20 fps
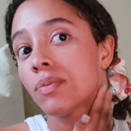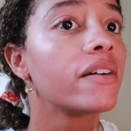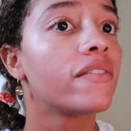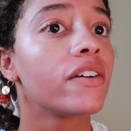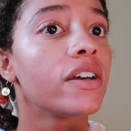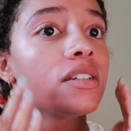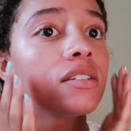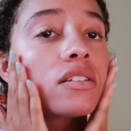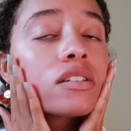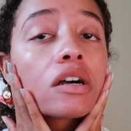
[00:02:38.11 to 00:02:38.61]
My
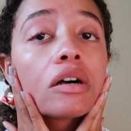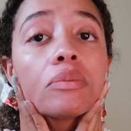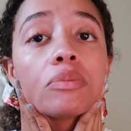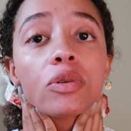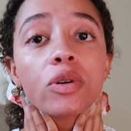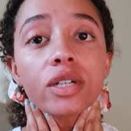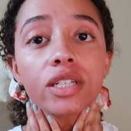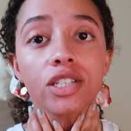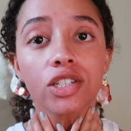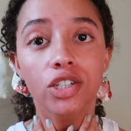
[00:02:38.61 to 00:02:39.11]
face is all
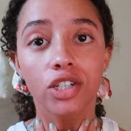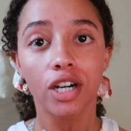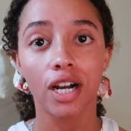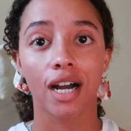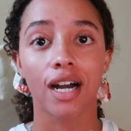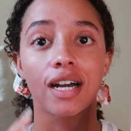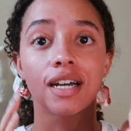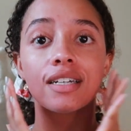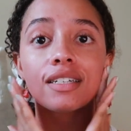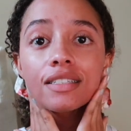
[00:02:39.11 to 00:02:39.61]

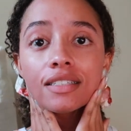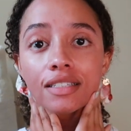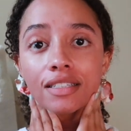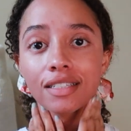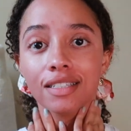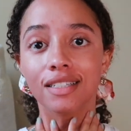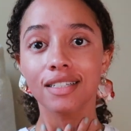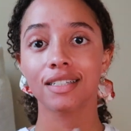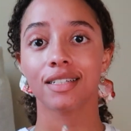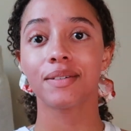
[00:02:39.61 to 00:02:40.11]

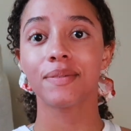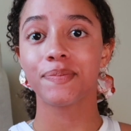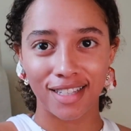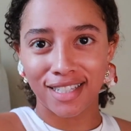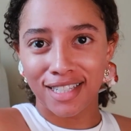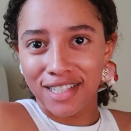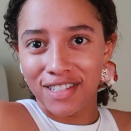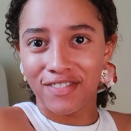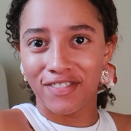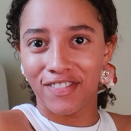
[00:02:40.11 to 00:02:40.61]
moisturized.
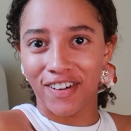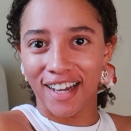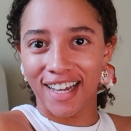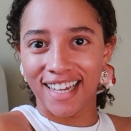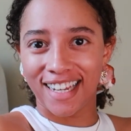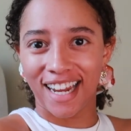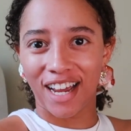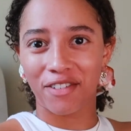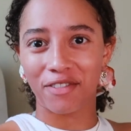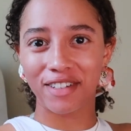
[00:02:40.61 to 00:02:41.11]
This is
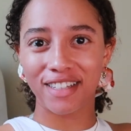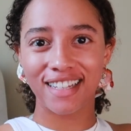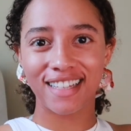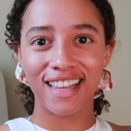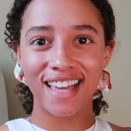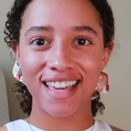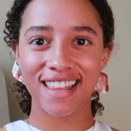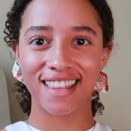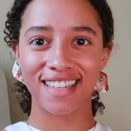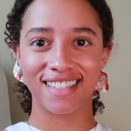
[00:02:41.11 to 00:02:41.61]
fun. I really
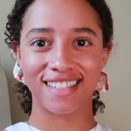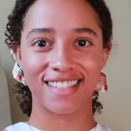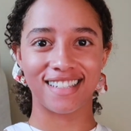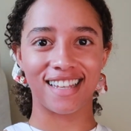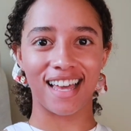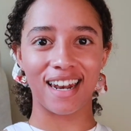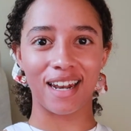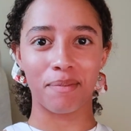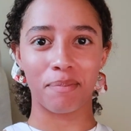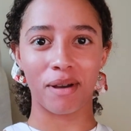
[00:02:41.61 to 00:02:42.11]
like this
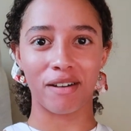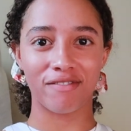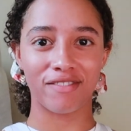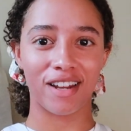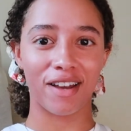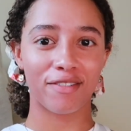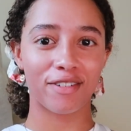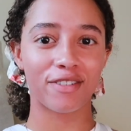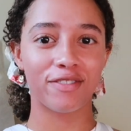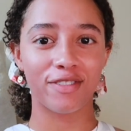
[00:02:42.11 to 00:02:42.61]
setup. I've
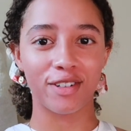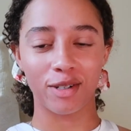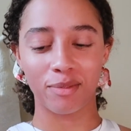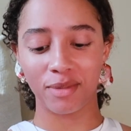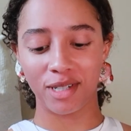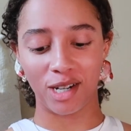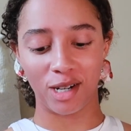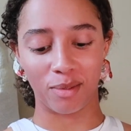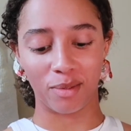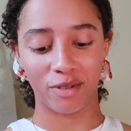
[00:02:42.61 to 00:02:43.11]
never
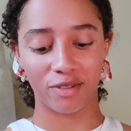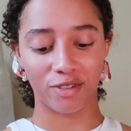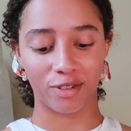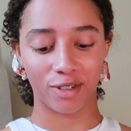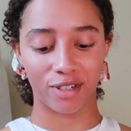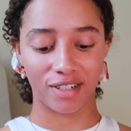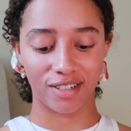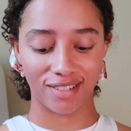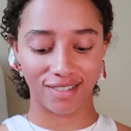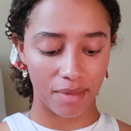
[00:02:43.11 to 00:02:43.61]
filmed here
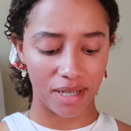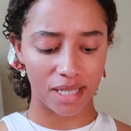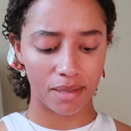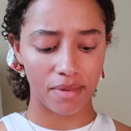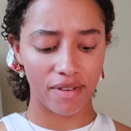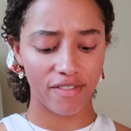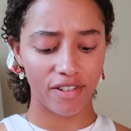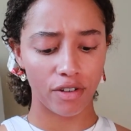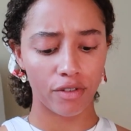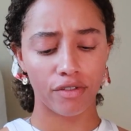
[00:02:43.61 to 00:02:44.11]
before. It makes
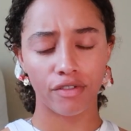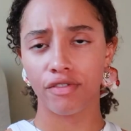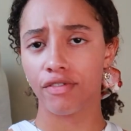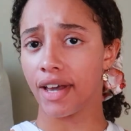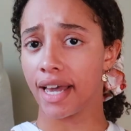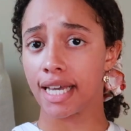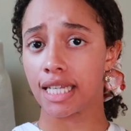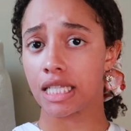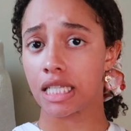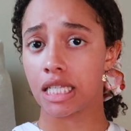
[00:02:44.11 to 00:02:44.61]
me feel
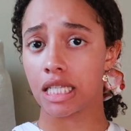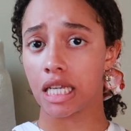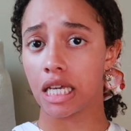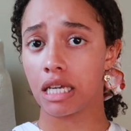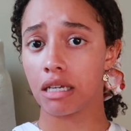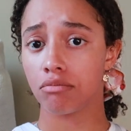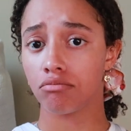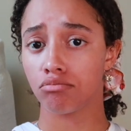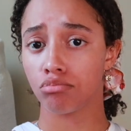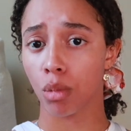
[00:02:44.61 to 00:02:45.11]

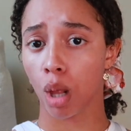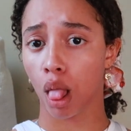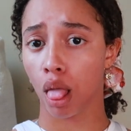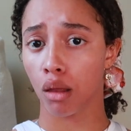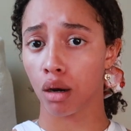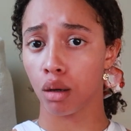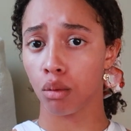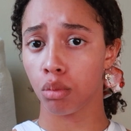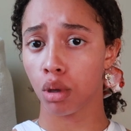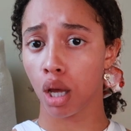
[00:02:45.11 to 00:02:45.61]
fancy a
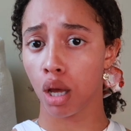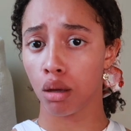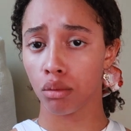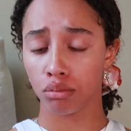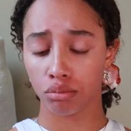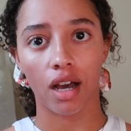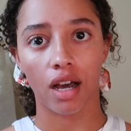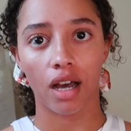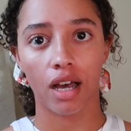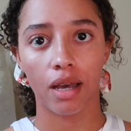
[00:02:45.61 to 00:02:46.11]
little bit.
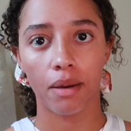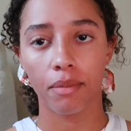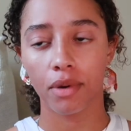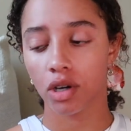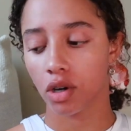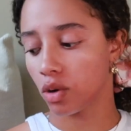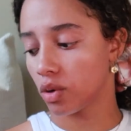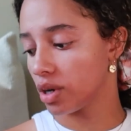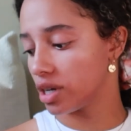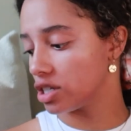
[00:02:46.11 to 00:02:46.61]

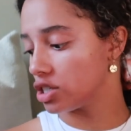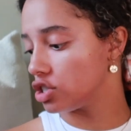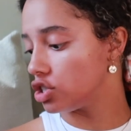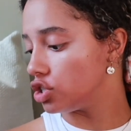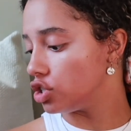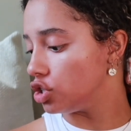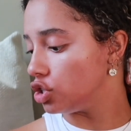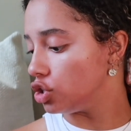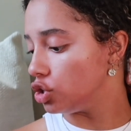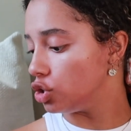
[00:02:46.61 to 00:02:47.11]
I'm going
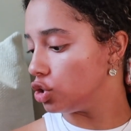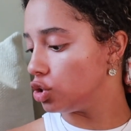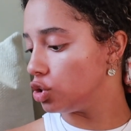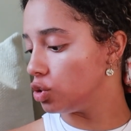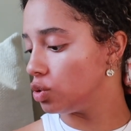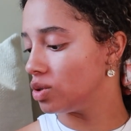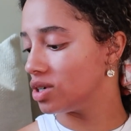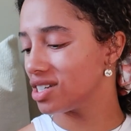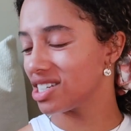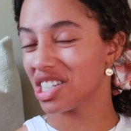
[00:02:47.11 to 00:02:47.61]

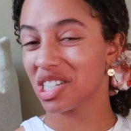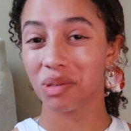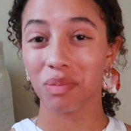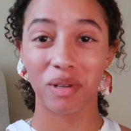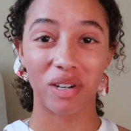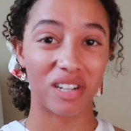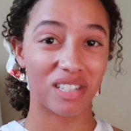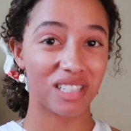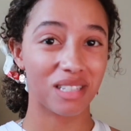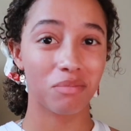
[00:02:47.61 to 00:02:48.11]
to just
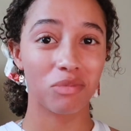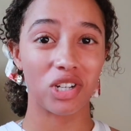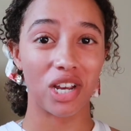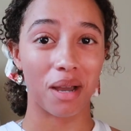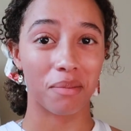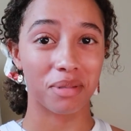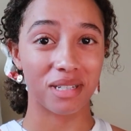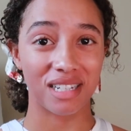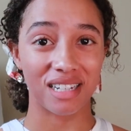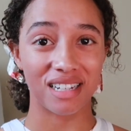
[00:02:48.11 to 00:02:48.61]
put on some
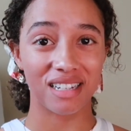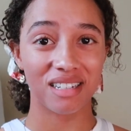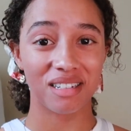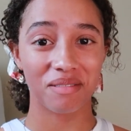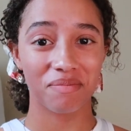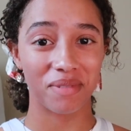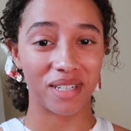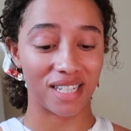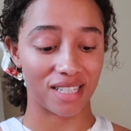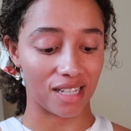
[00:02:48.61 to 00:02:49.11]
chapstick
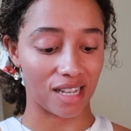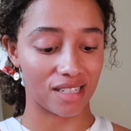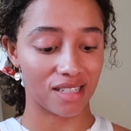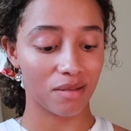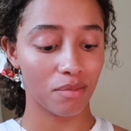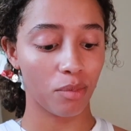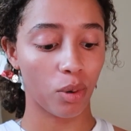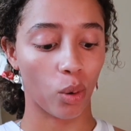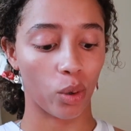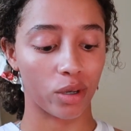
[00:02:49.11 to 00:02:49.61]
because that's
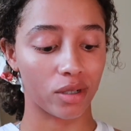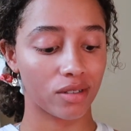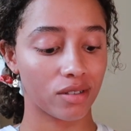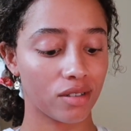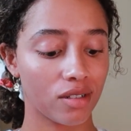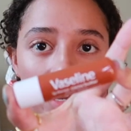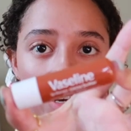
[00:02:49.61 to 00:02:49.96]
important.